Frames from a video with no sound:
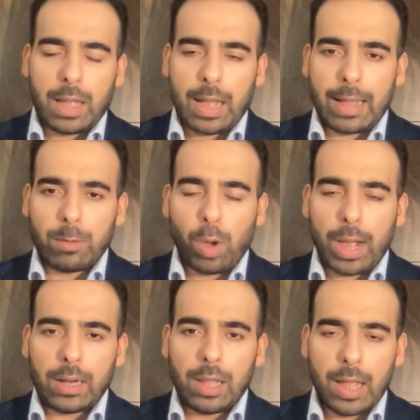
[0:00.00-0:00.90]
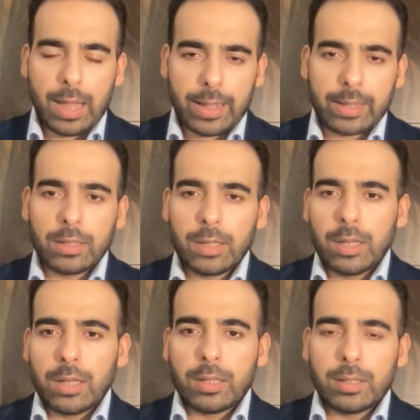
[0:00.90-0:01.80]
And while hearing
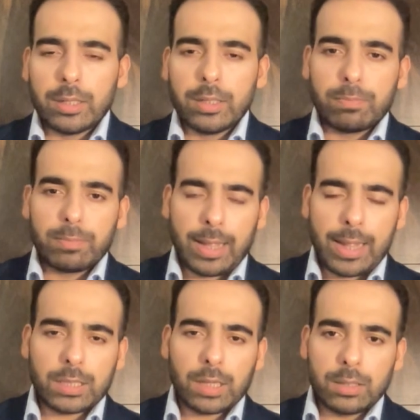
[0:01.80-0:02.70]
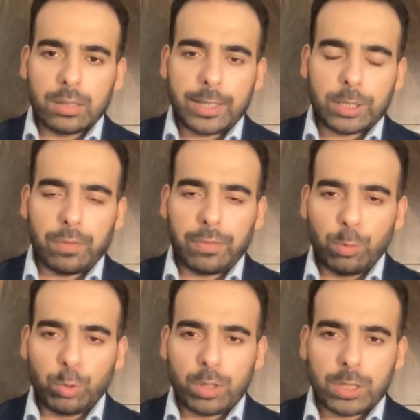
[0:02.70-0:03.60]
a case under its
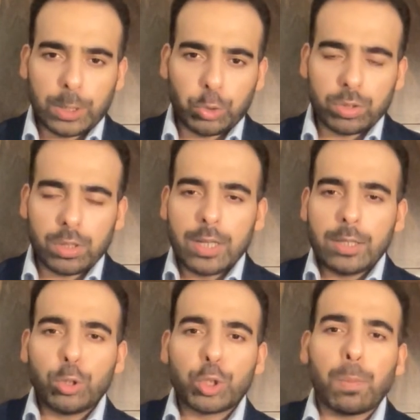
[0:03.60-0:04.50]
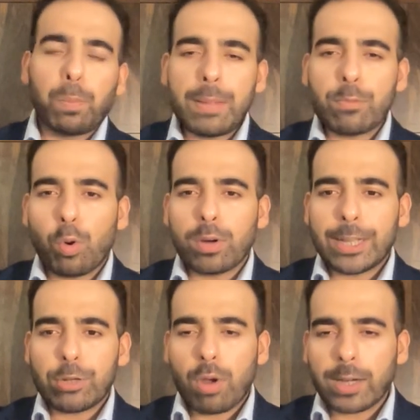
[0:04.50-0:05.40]
review jurisdiction, the Supreme Court
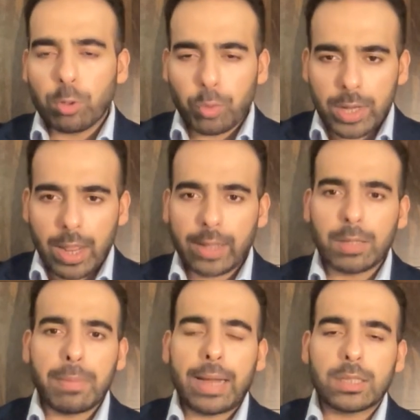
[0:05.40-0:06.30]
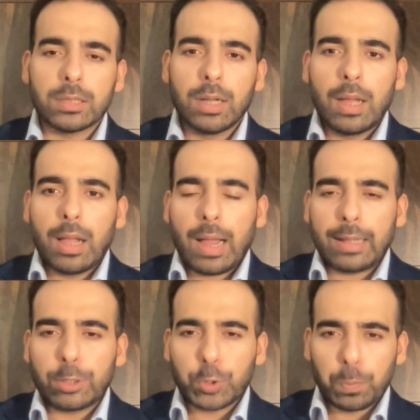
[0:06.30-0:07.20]
cannot rehear the matter,
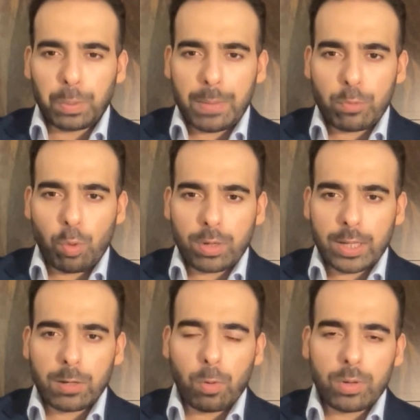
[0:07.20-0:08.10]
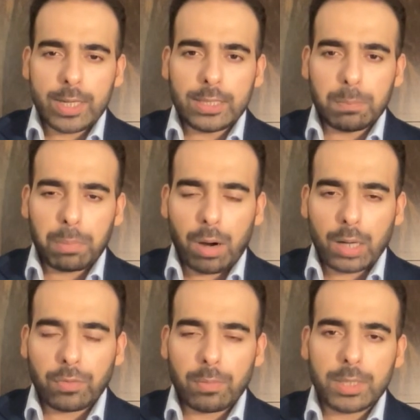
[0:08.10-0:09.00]
and the Supreme Court can only
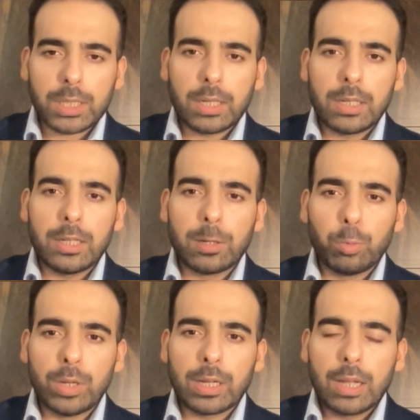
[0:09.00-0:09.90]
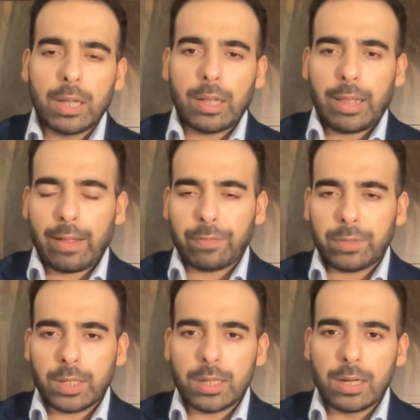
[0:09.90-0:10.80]
depart from its earlier ruling if
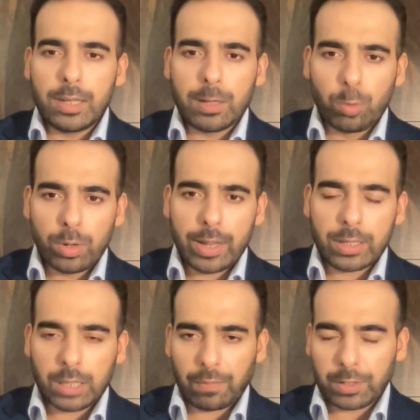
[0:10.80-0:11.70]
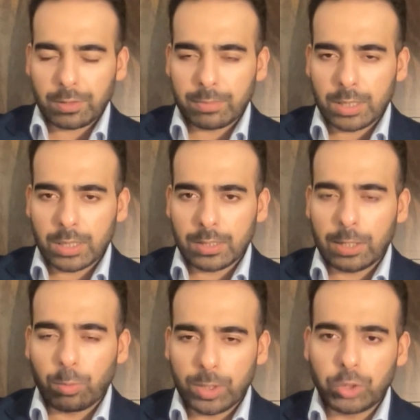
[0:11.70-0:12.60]
the earlier ruling suffers from certain
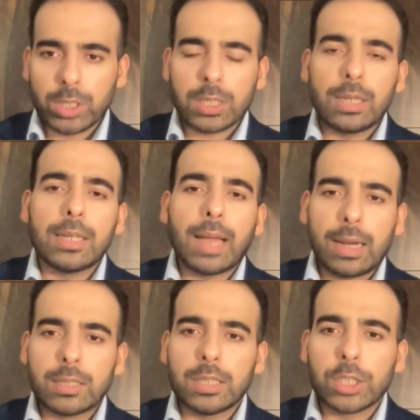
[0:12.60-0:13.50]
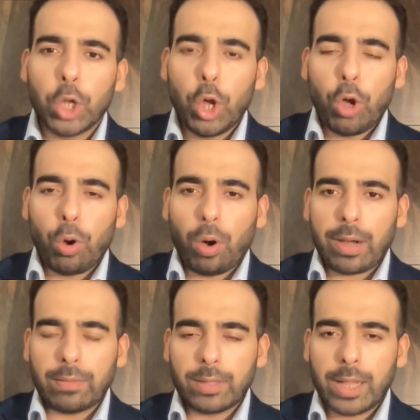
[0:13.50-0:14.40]
egregious illegalities,
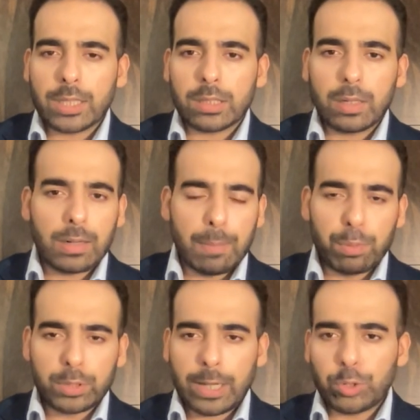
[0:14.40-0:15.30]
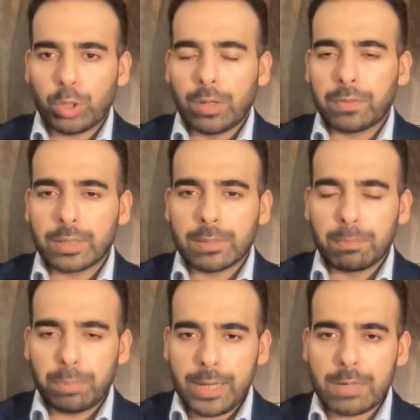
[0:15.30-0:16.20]
or if there is a potential of a
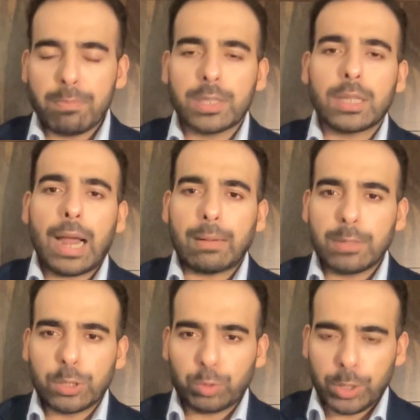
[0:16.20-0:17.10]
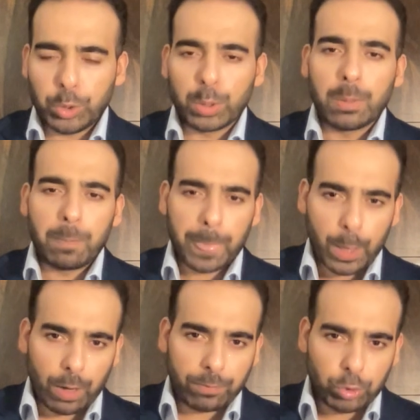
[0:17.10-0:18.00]
complete misadministration
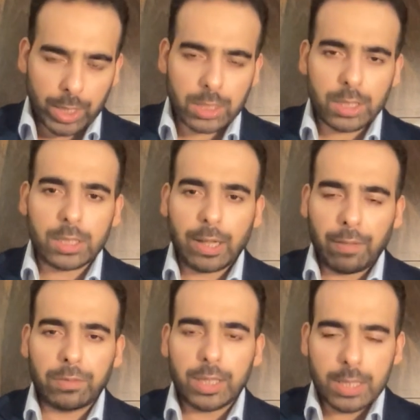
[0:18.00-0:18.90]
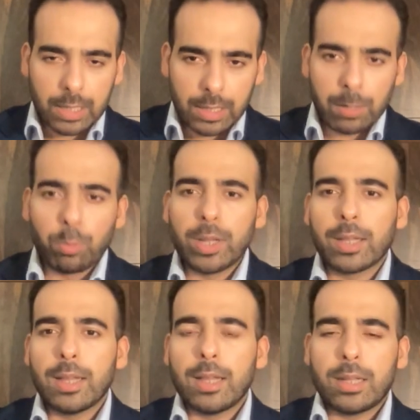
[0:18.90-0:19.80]
of justice if the earlier
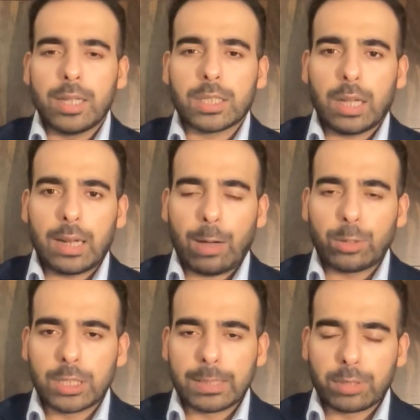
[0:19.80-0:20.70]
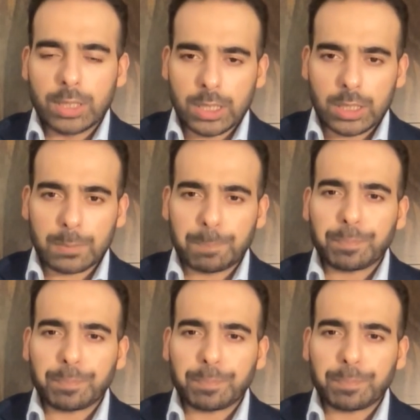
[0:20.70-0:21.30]
ruling is allowed to subsist.